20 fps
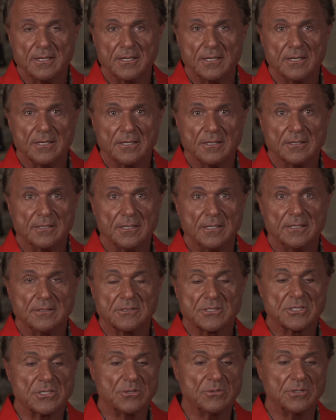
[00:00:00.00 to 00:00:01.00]
Uh,
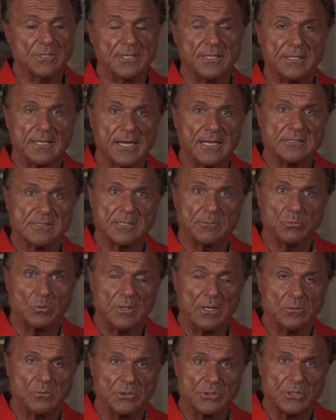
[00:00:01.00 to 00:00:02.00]
and so it lines up
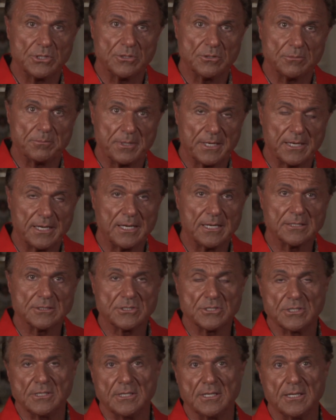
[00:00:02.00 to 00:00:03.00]
well with your
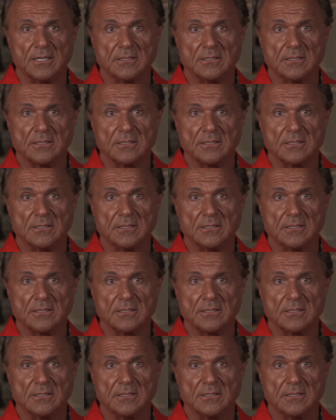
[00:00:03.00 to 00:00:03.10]
biology.